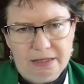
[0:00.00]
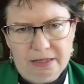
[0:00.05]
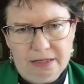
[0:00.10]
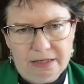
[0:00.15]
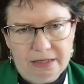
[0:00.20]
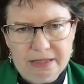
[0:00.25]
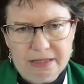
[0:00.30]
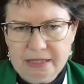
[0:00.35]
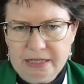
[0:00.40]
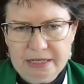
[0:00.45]

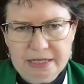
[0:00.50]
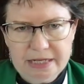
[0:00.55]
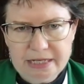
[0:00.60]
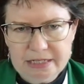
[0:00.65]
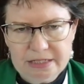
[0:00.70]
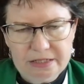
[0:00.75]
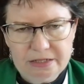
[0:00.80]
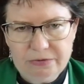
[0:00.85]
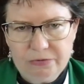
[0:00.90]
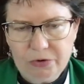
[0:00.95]
in the
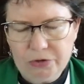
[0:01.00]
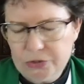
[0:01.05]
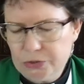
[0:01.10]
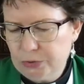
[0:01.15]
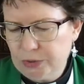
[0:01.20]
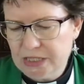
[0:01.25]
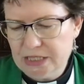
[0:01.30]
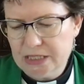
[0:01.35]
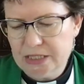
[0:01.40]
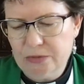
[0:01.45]
year
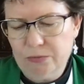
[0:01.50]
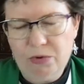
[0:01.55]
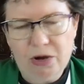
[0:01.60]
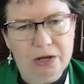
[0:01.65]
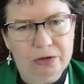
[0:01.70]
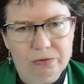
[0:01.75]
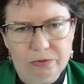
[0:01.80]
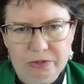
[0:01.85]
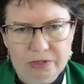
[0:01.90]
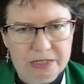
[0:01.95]

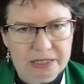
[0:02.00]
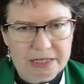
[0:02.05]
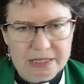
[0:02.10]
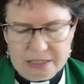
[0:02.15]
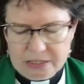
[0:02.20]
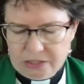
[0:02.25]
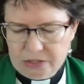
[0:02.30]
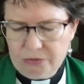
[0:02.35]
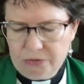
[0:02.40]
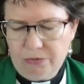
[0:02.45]
021 or the
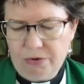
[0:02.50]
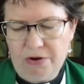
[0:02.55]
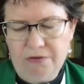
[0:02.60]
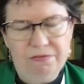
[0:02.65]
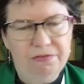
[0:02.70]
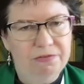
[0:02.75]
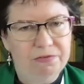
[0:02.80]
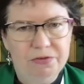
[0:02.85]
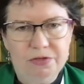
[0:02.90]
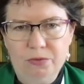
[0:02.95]
year
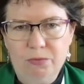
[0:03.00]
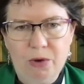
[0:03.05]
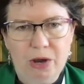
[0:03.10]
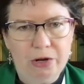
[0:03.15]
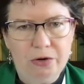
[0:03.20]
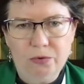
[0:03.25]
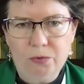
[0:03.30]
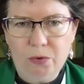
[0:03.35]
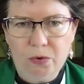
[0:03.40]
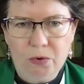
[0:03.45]

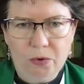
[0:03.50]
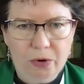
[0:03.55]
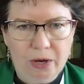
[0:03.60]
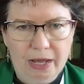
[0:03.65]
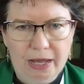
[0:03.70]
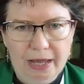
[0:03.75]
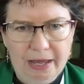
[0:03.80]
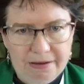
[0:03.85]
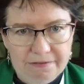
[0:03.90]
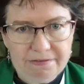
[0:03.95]
051 or
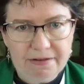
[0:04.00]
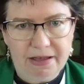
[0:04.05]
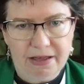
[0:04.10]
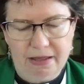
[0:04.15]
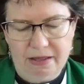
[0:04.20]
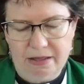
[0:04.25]
ever?